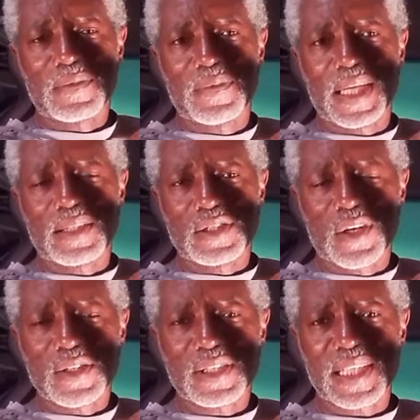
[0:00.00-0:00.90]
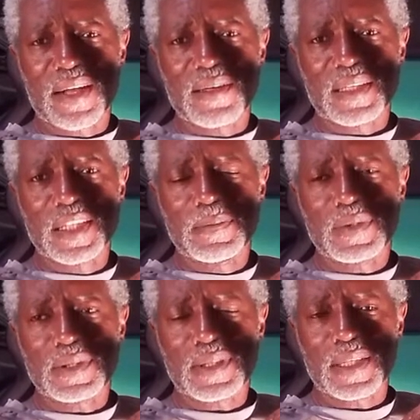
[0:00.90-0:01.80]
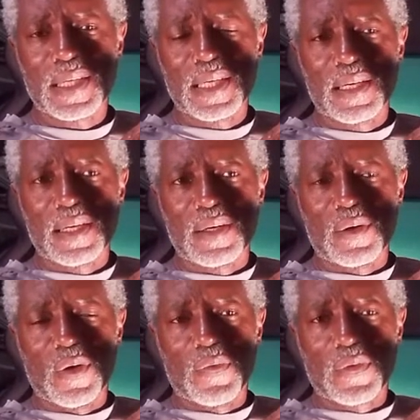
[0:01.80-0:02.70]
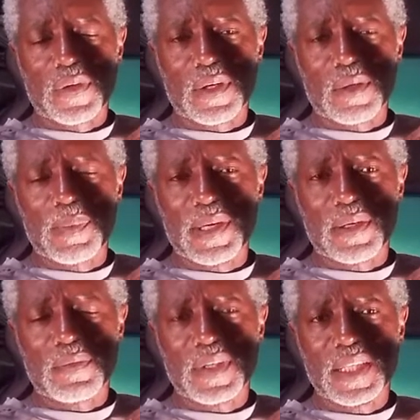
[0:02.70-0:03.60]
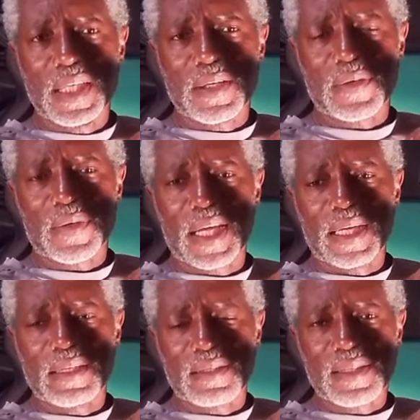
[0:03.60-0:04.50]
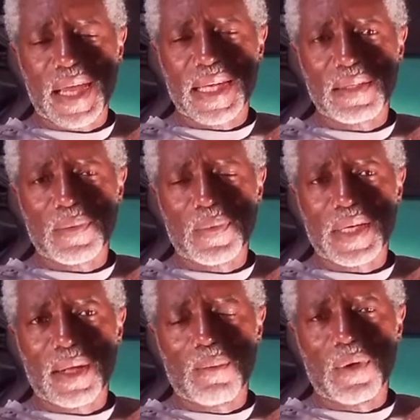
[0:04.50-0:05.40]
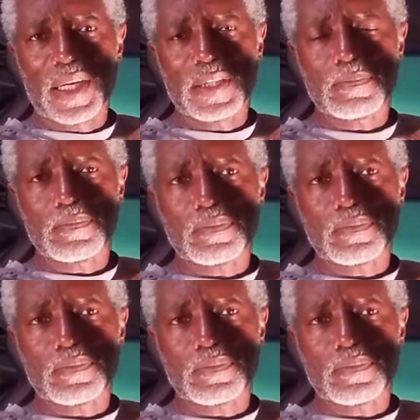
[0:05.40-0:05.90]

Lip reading: of exhaust sound clips over a period of a year and decided what I wanted.